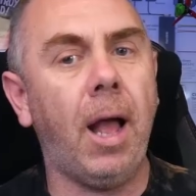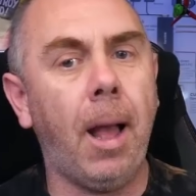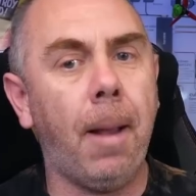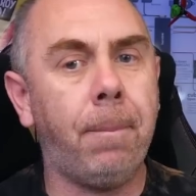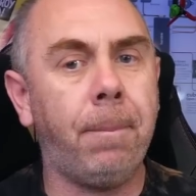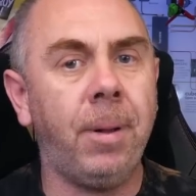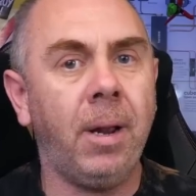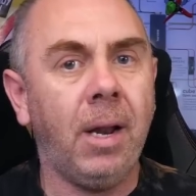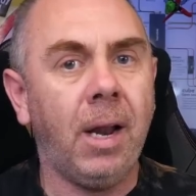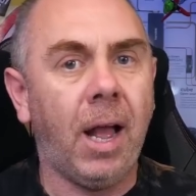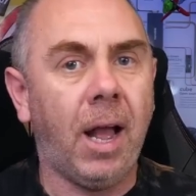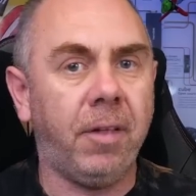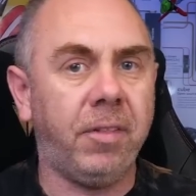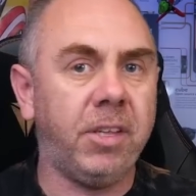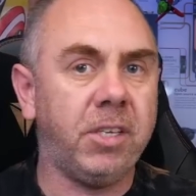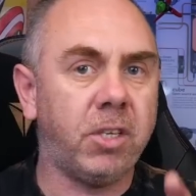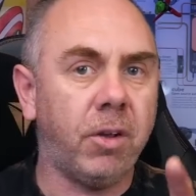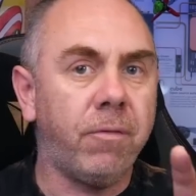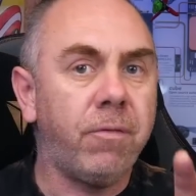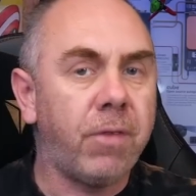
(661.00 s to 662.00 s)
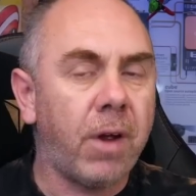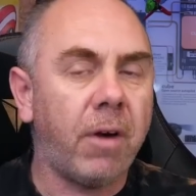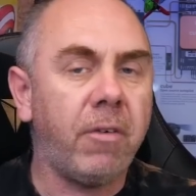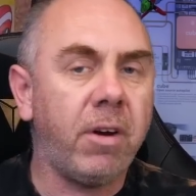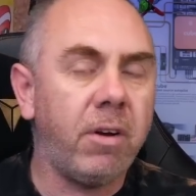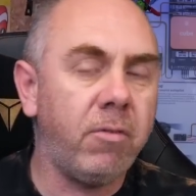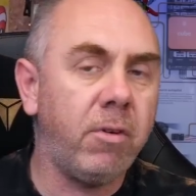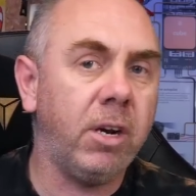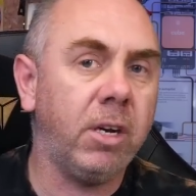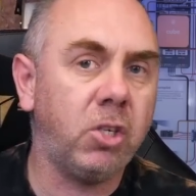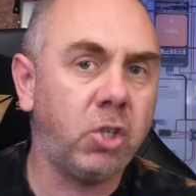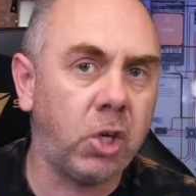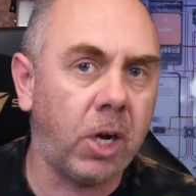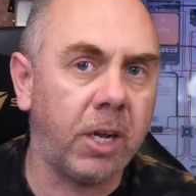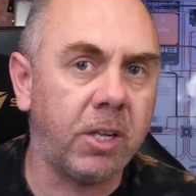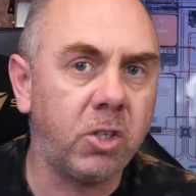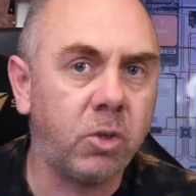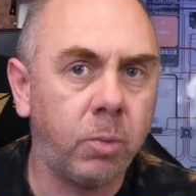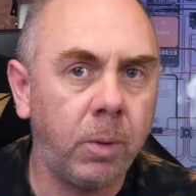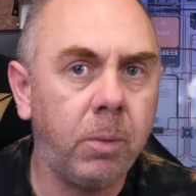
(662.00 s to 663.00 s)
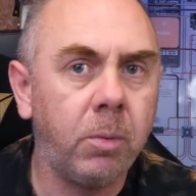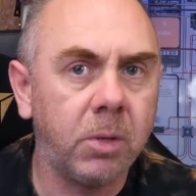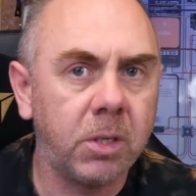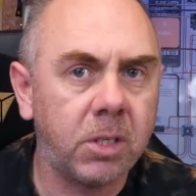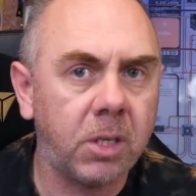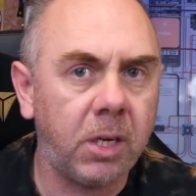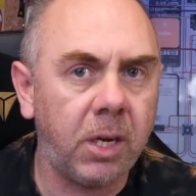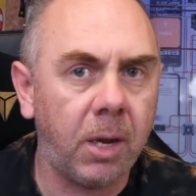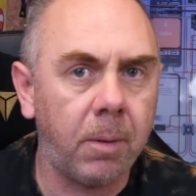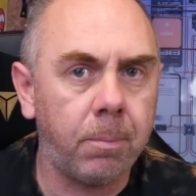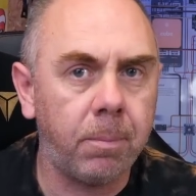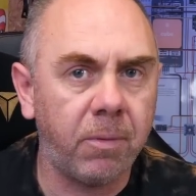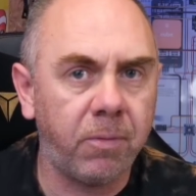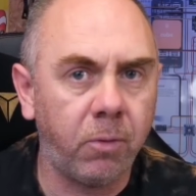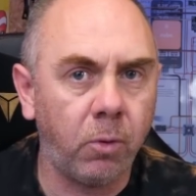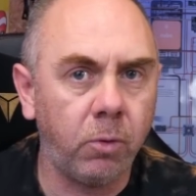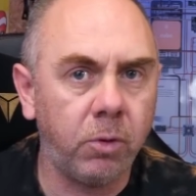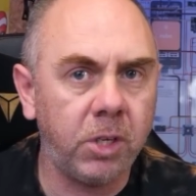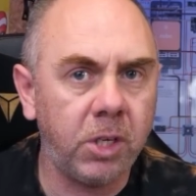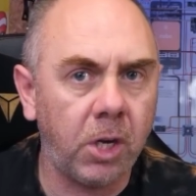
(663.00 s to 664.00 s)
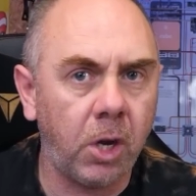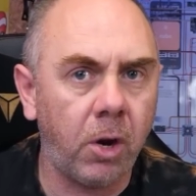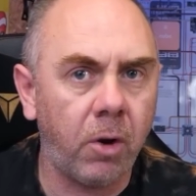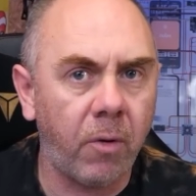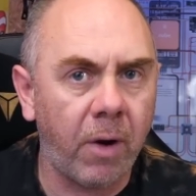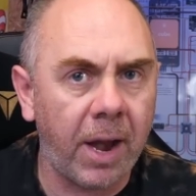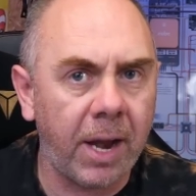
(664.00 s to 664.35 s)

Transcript: up, and there's a very real chance we will see it before the year